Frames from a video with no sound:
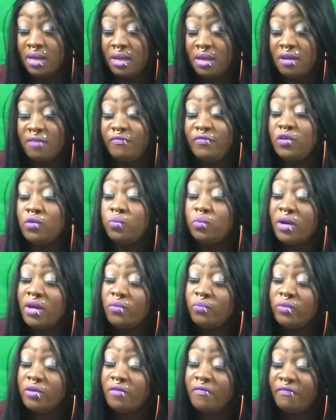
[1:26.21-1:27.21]
If you
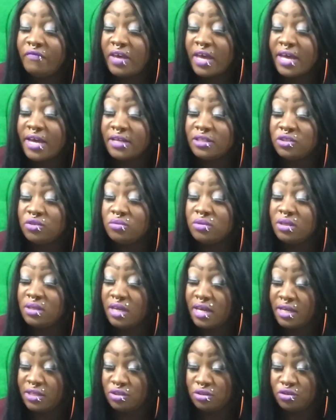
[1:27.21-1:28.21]
run real fast, you can
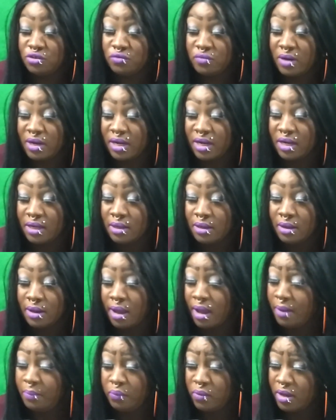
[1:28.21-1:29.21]
catch a train.
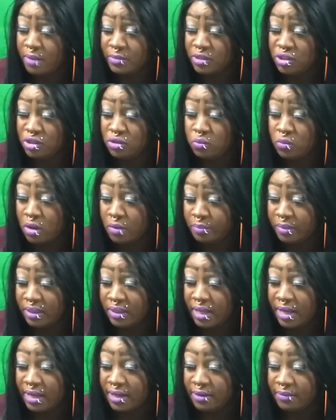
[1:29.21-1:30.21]
I promise you won't be
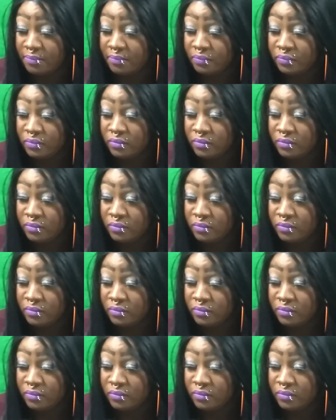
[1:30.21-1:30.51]
late.